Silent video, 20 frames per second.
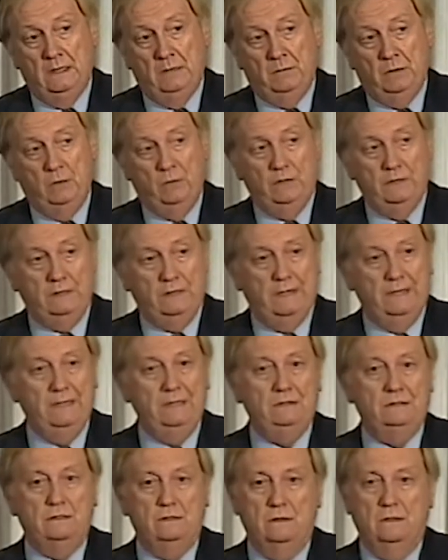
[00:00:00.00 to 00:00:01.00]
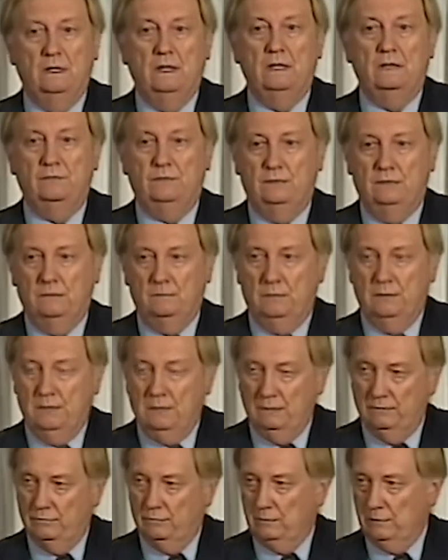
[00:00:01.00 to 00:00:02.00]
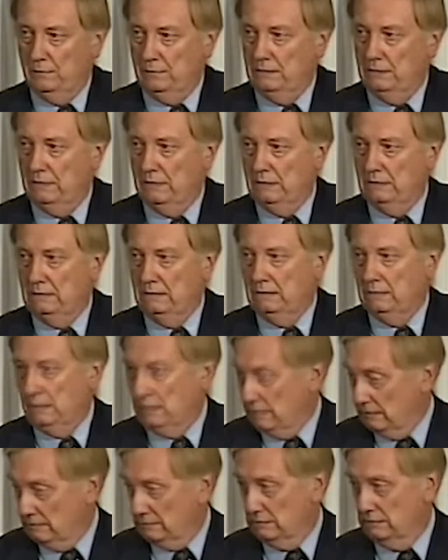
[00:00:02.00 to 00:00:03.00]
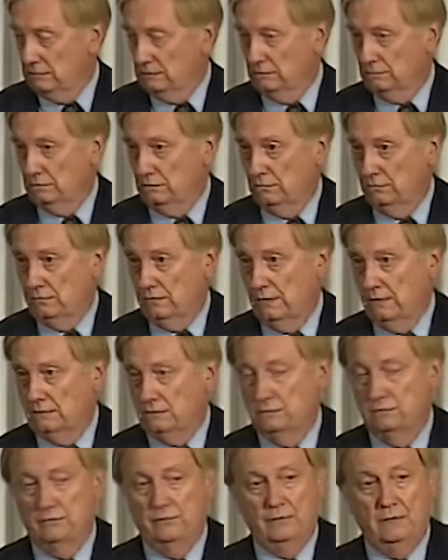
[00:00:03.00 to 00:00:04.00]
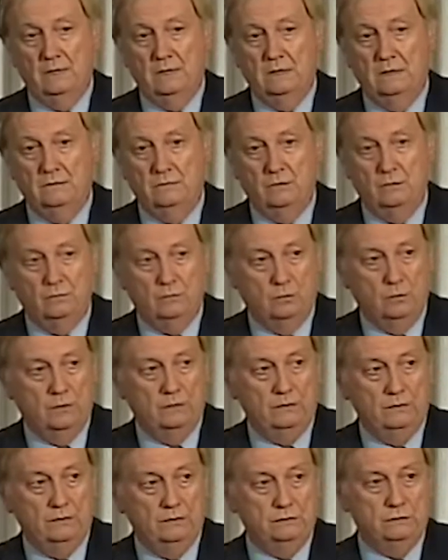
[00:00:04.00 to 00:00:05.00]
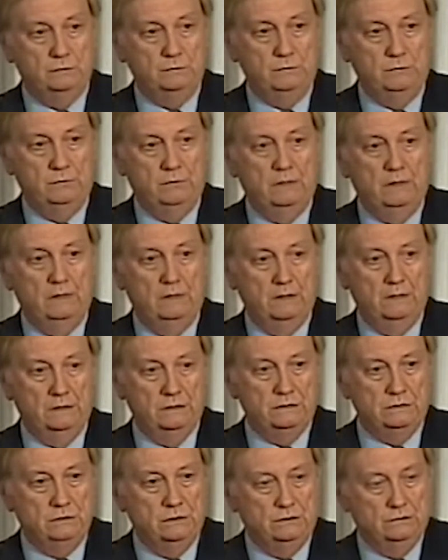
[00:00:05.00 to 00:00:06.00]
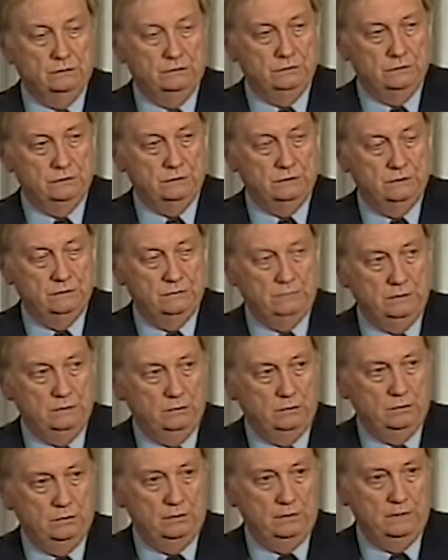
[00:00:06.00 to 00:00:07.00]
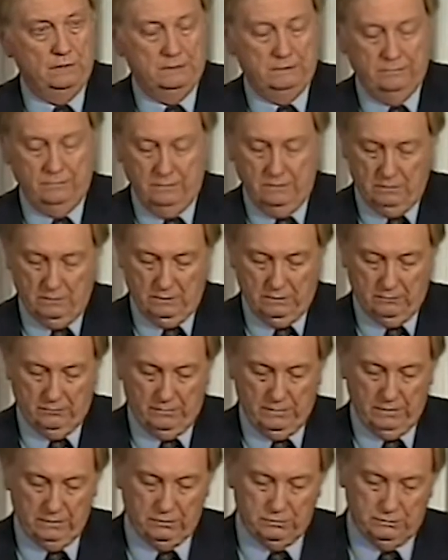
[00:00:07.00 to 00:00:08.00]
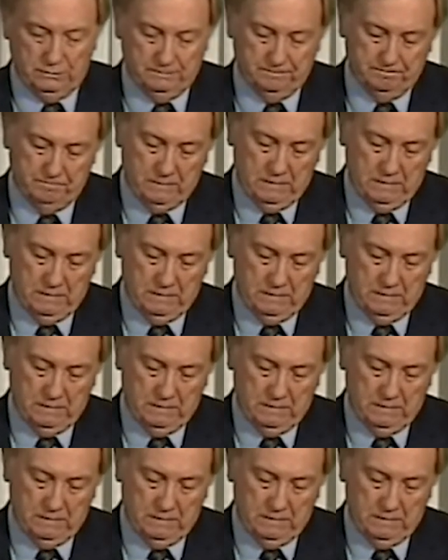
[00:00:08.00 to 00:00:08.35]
But we engaged in a lengthy debate from the mid-1990s until 2005 over whether there should be regulation under the Safe Drinking Water Act of hydraulic fracturing.